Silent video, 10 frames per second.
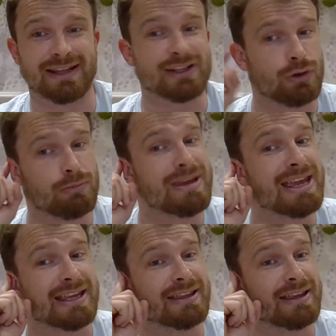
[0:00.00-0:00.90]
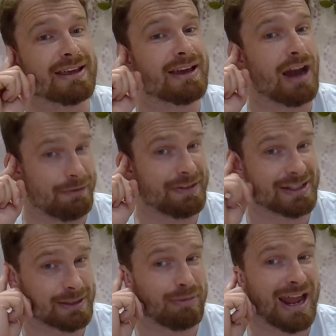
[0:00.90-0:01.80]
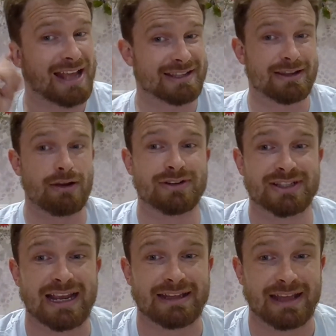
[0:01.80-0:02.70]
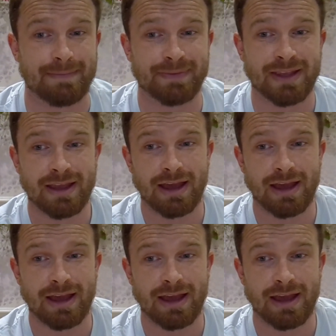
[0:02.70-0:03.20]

that's not me. I think that's the players and the owners saying that.